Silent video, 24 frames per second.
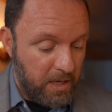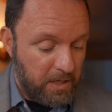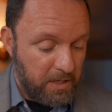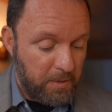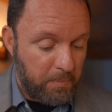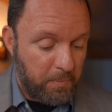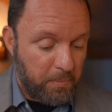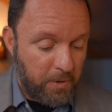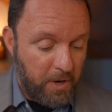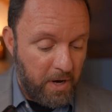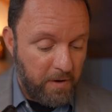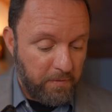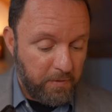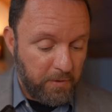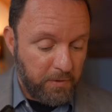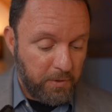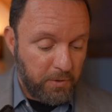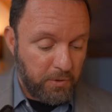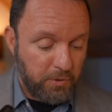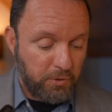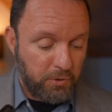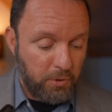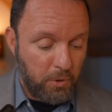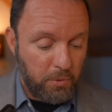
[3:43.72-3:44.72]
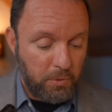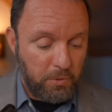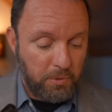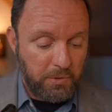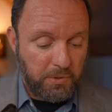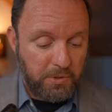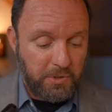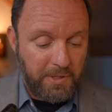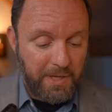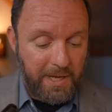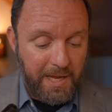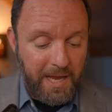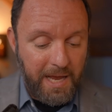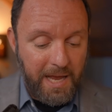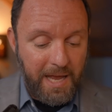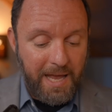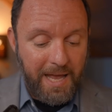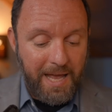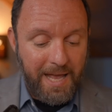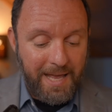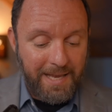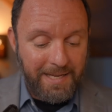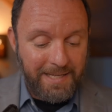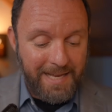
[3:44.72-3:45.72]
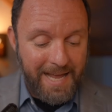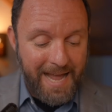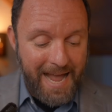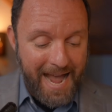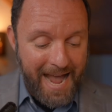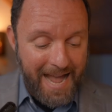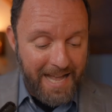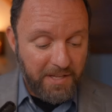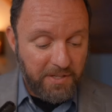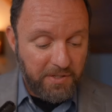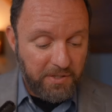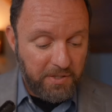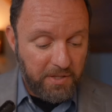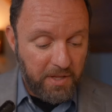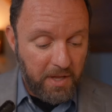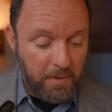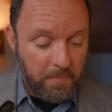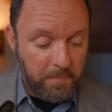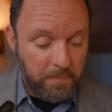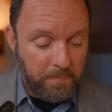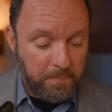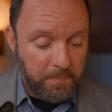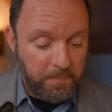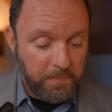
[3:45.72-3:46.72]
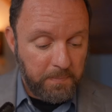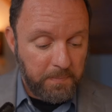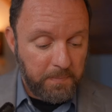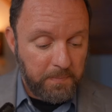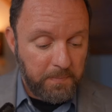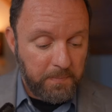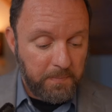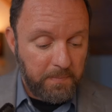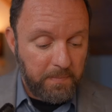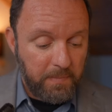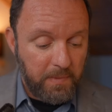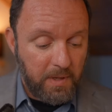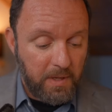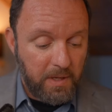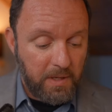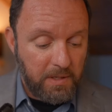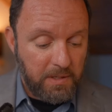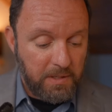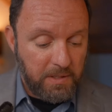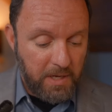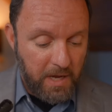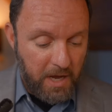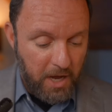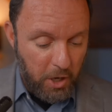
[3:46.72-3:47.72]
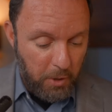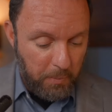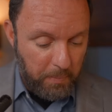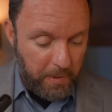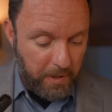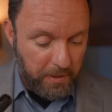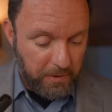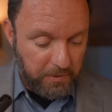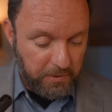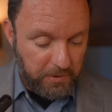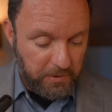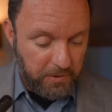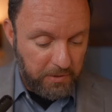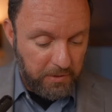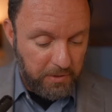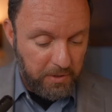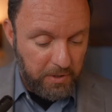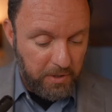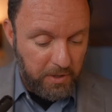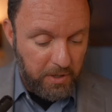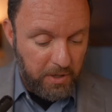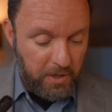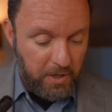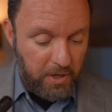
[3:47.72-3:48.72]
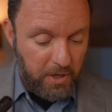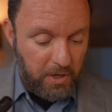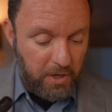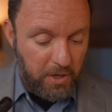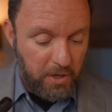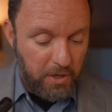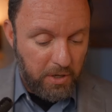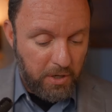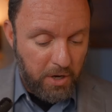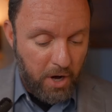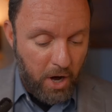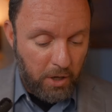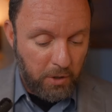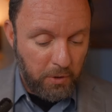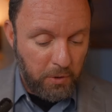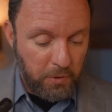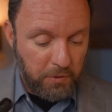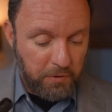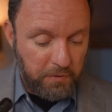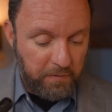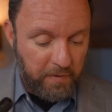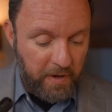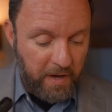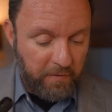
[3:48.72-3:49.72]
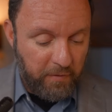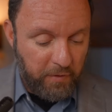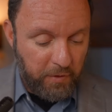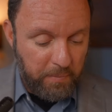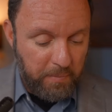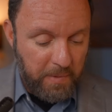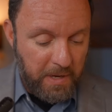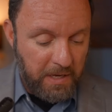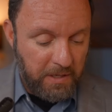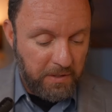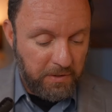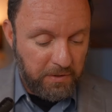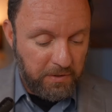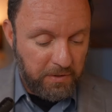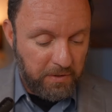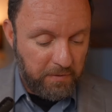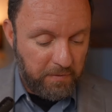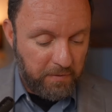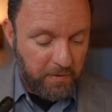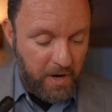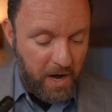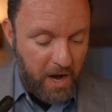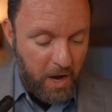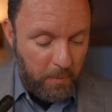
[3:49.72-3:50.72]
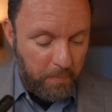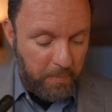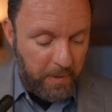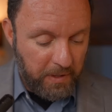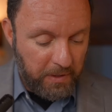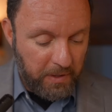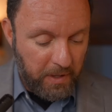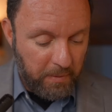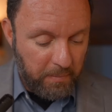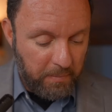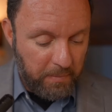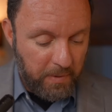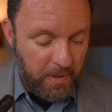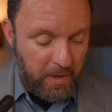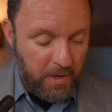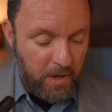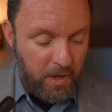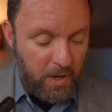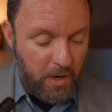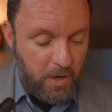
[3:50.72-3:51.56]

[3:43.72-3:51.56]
to pray for their souls, and to ask them to help us. Carlo's favorite means for helping them